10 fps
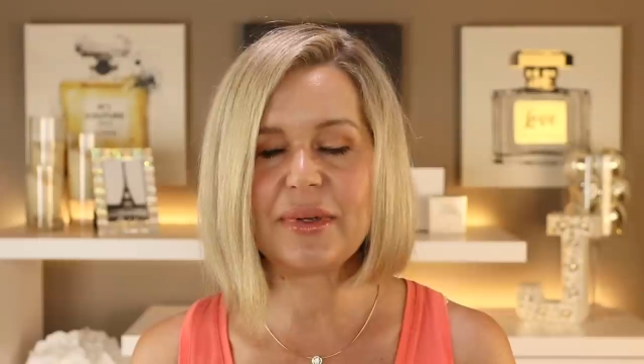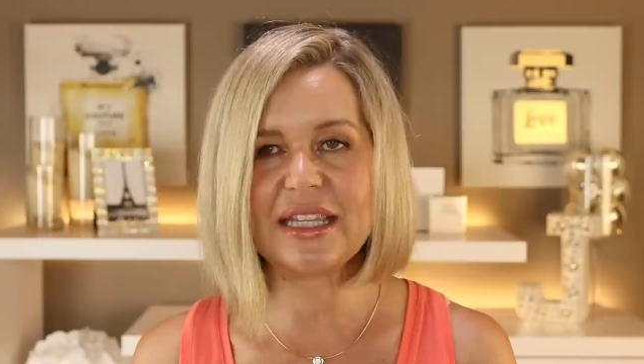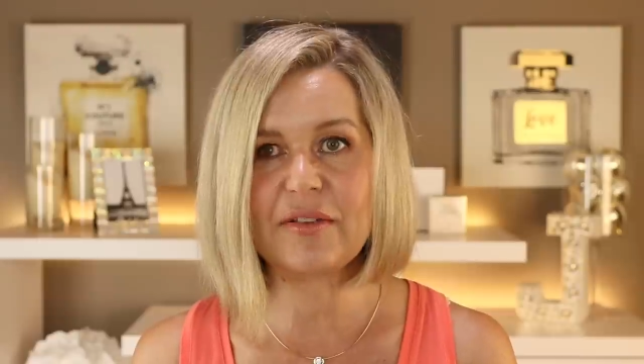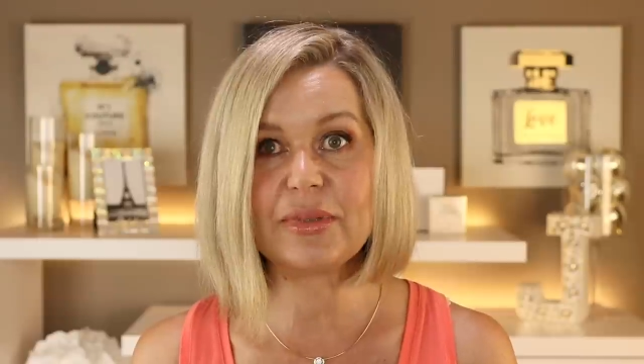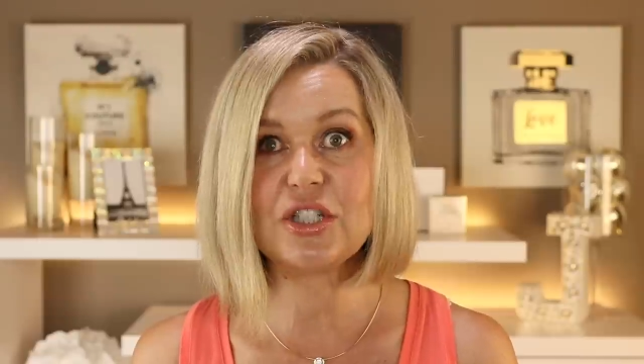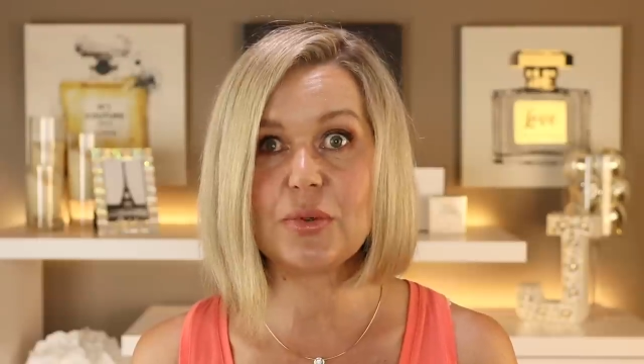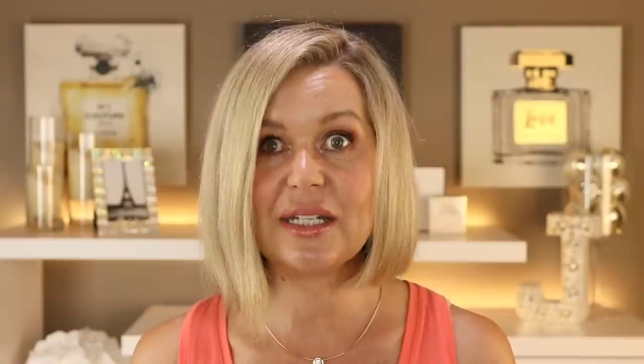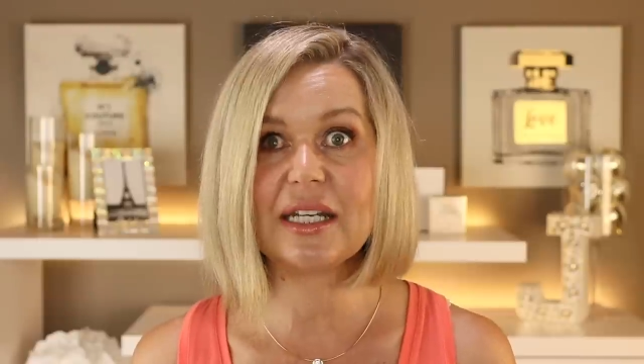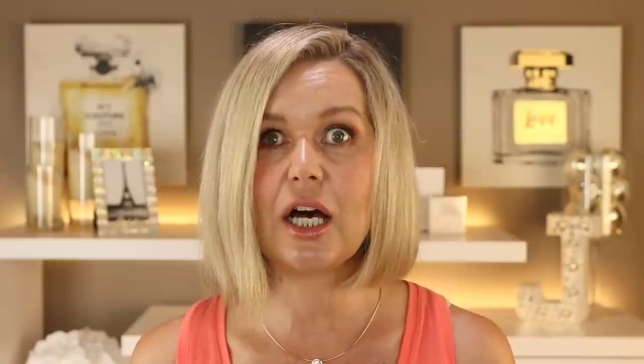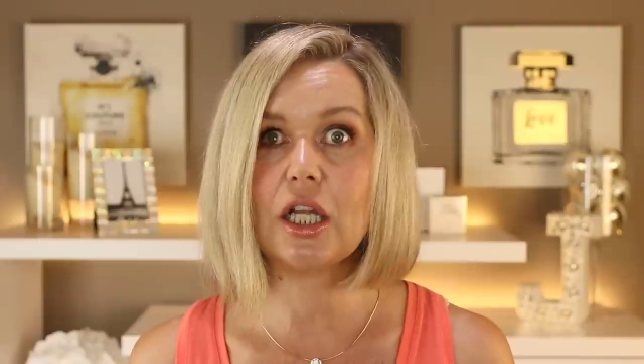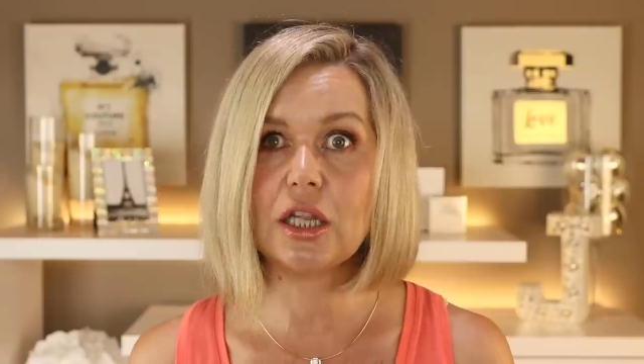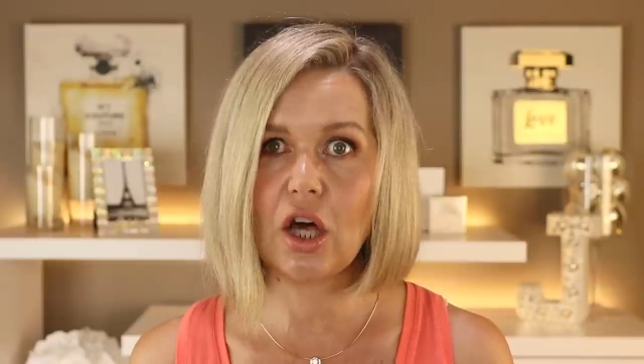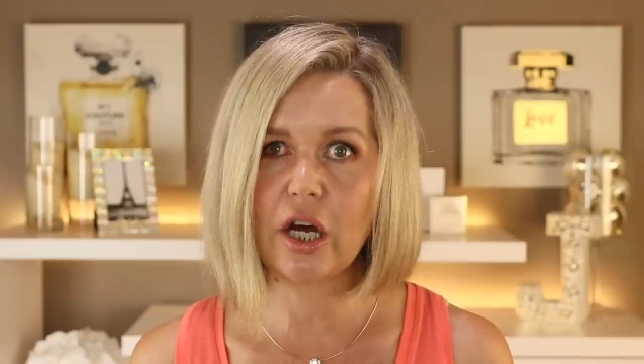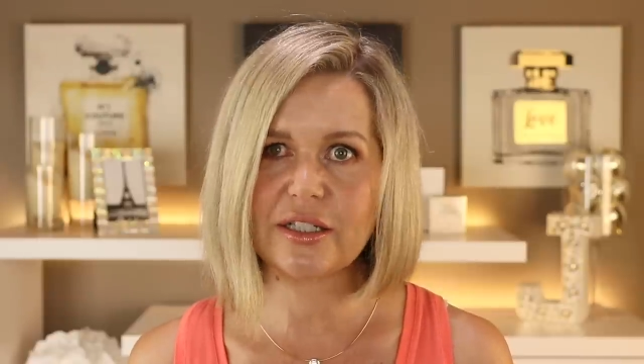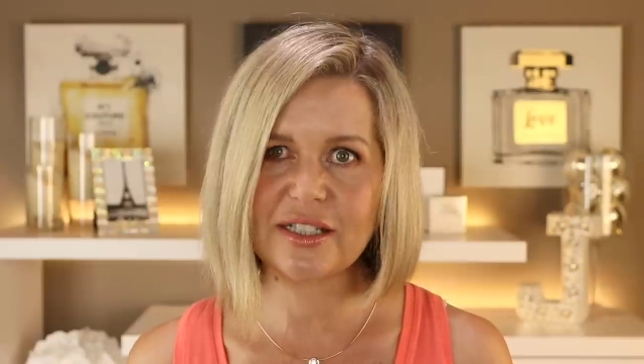but they've been doing it a
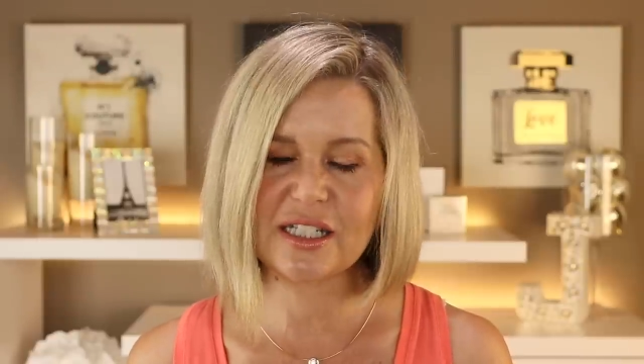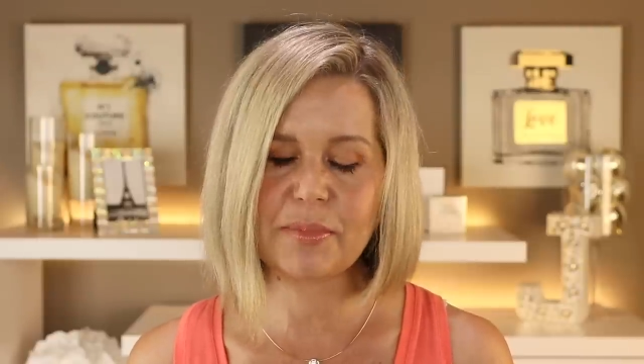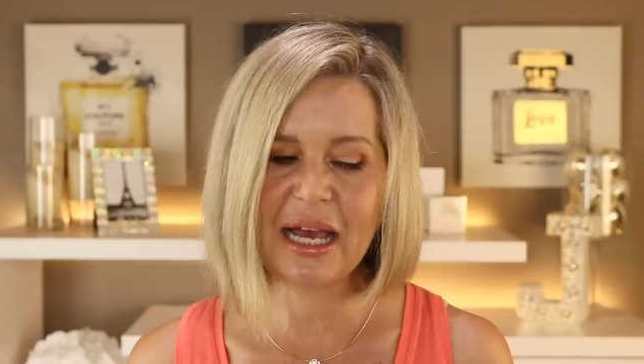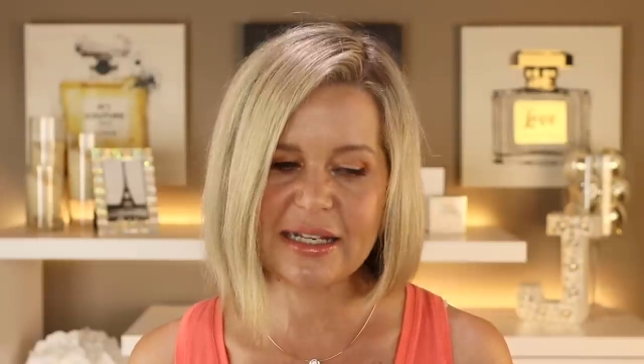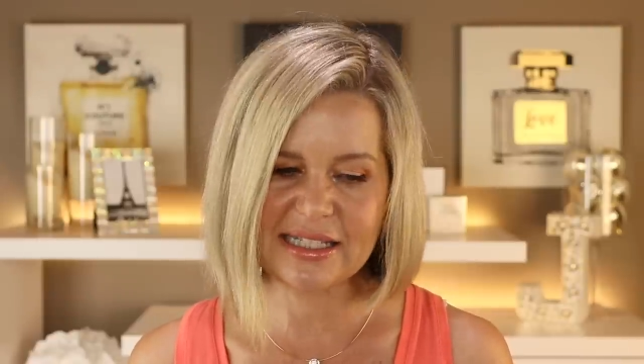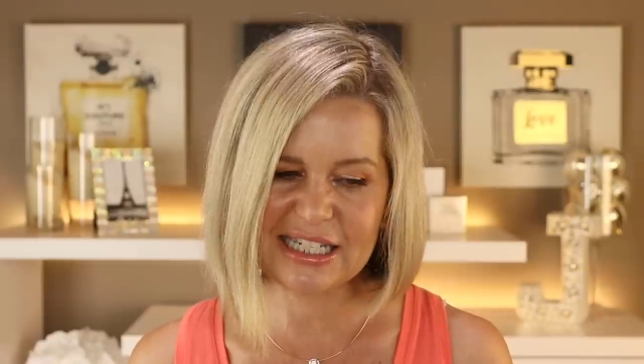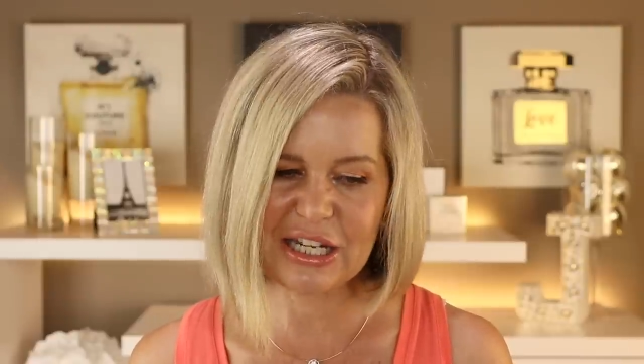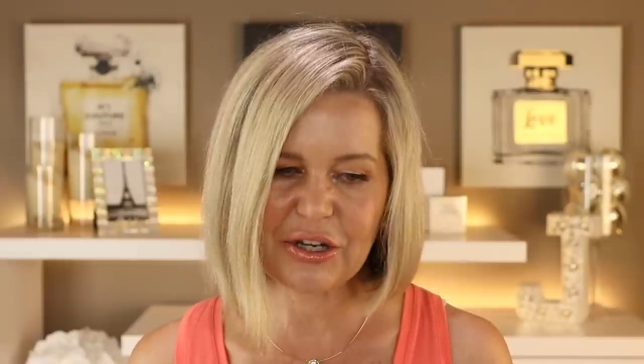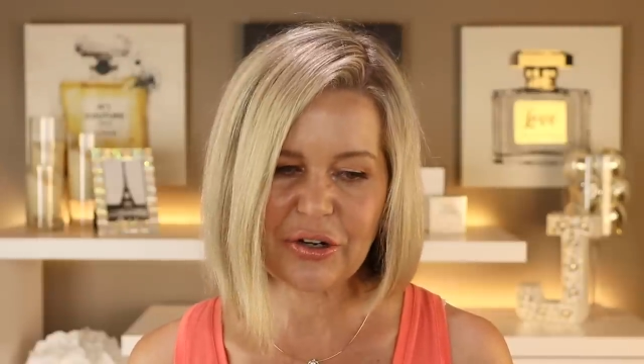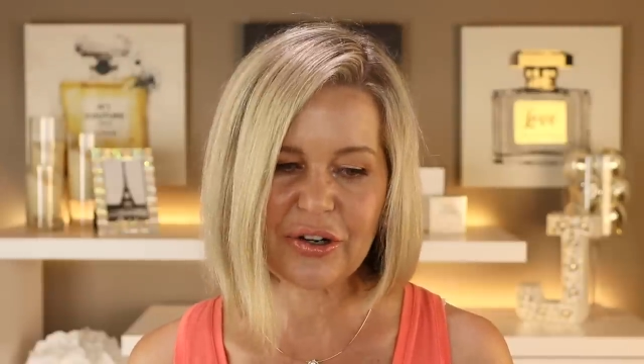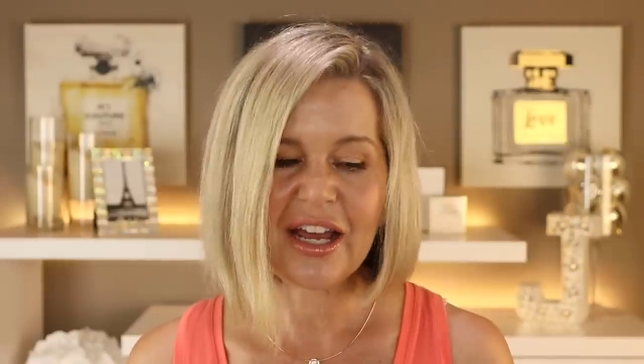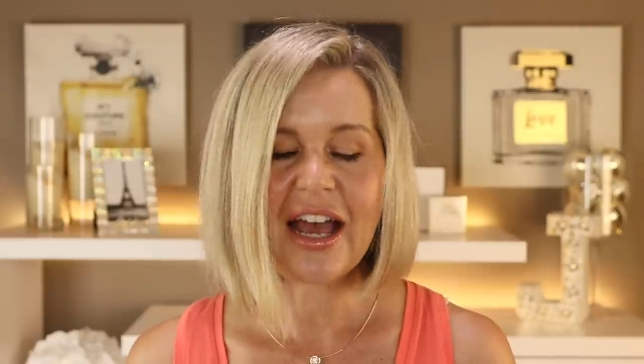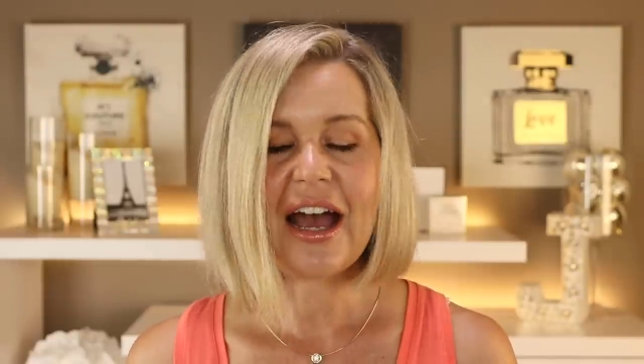lot this past year.